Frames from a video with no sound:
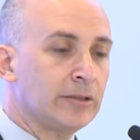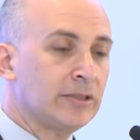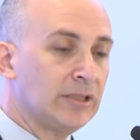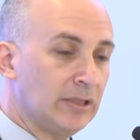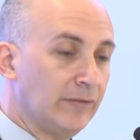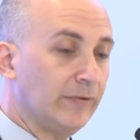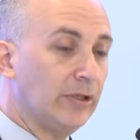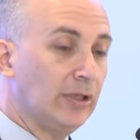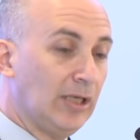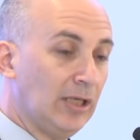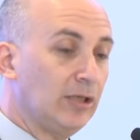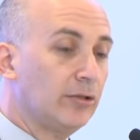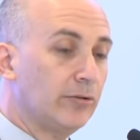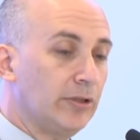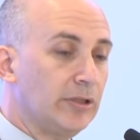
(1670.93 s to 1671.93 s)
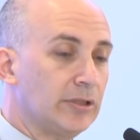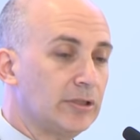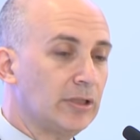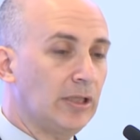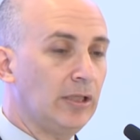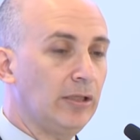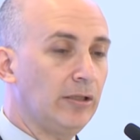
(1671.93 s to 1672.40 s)
significant
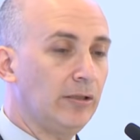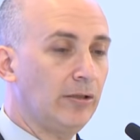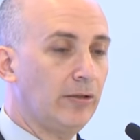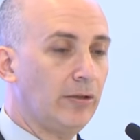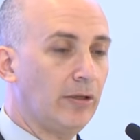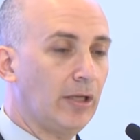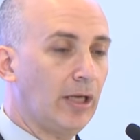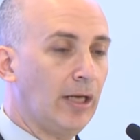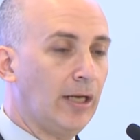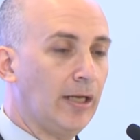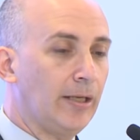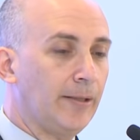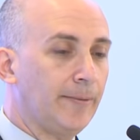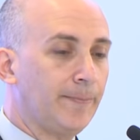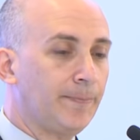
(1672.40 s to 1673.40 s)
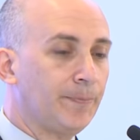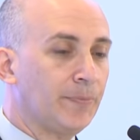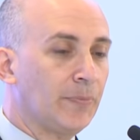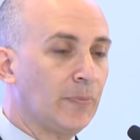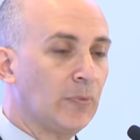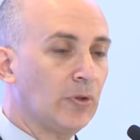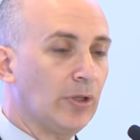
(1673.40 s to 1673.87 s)
increase in a
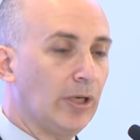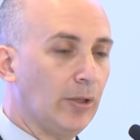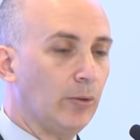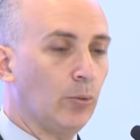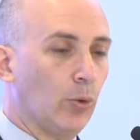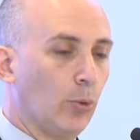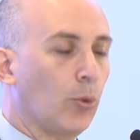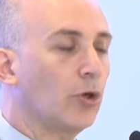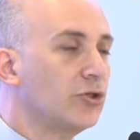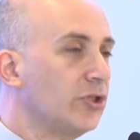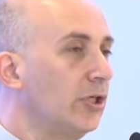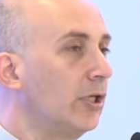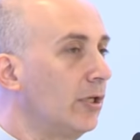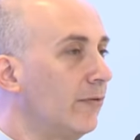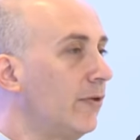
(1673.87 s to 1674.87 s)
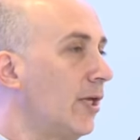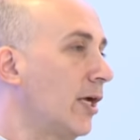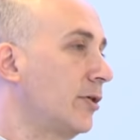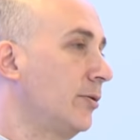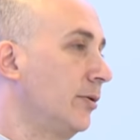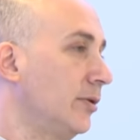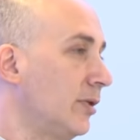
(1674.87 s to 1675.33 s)
worsening of the
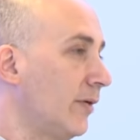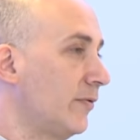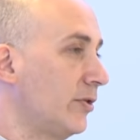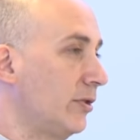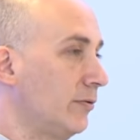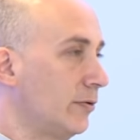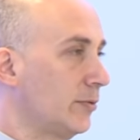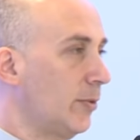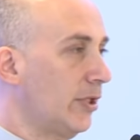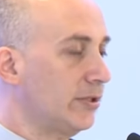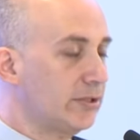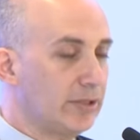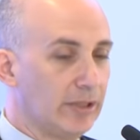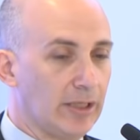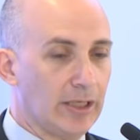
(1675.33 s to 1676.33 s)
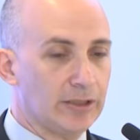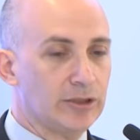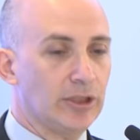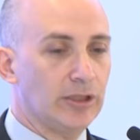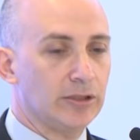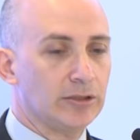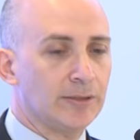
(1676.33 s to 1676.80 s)
actuarial deficit in response to that
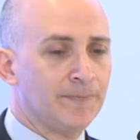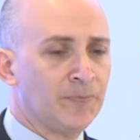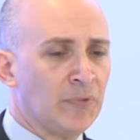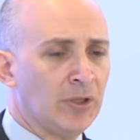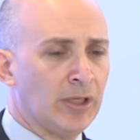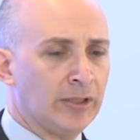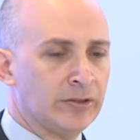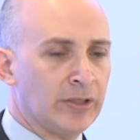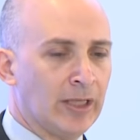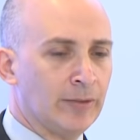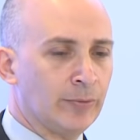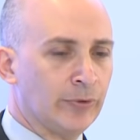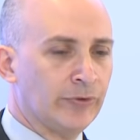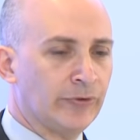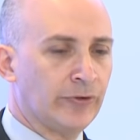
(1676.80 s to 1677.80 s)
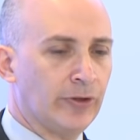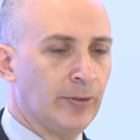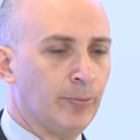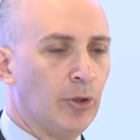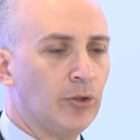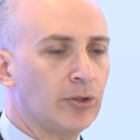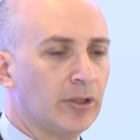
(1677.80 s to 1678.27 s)
change. And so that was the
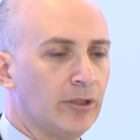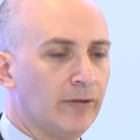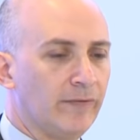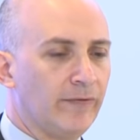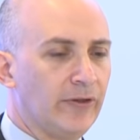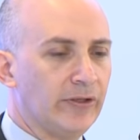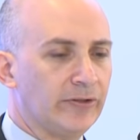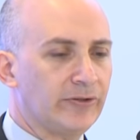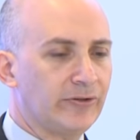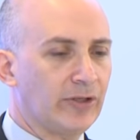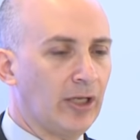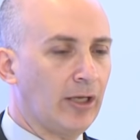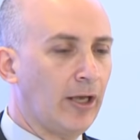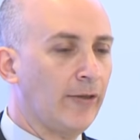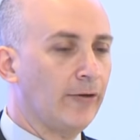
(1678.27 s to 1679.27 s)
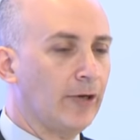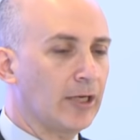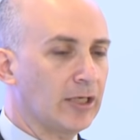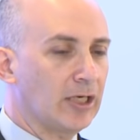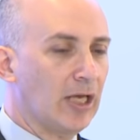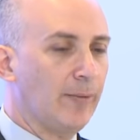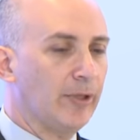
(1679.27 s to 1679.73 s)
bulk of this other
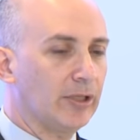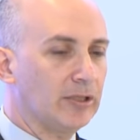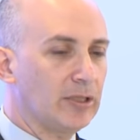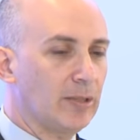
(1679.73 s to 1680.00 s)
economic